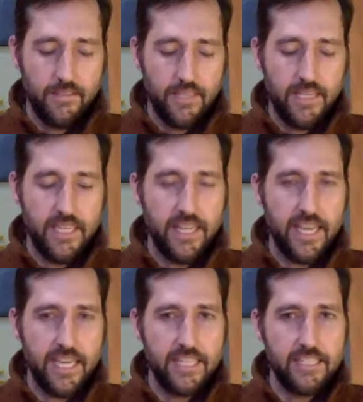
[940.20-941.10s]
And in the
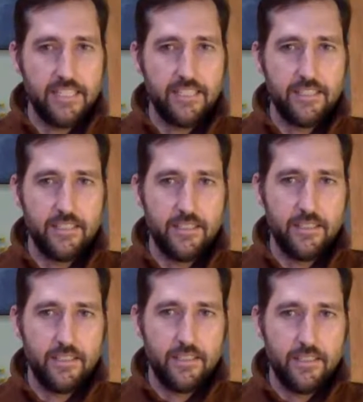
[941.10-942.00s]
end,
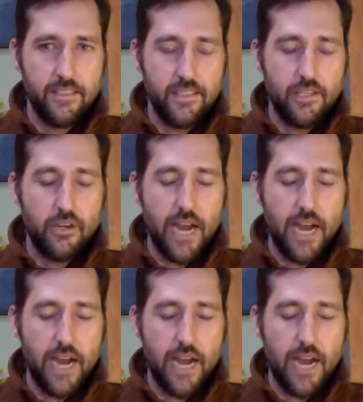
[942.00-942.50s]
your